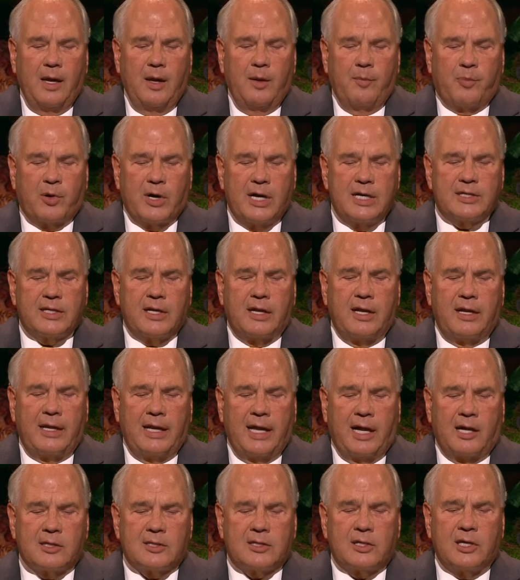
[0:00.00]
President
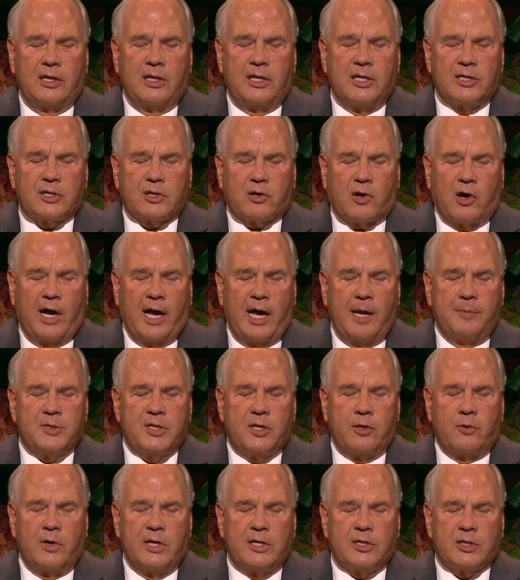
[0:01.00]
Nelson describes
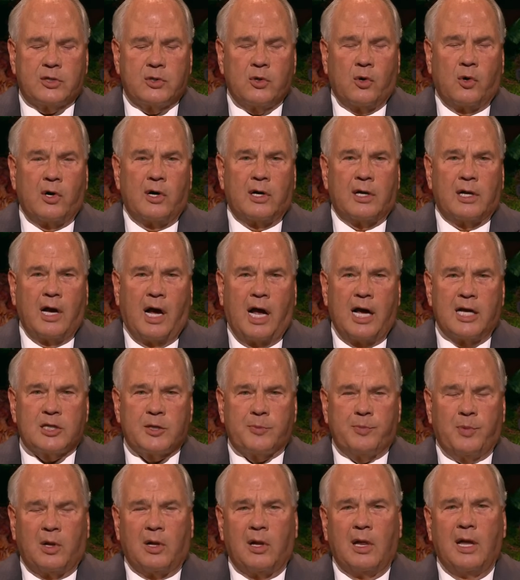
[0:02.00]
the restored
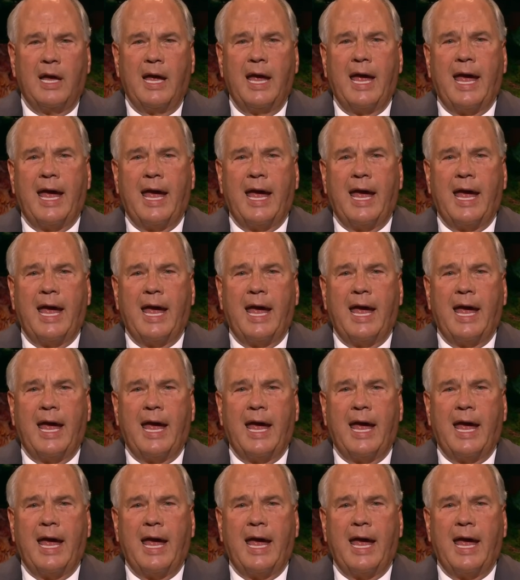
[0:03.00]
gospel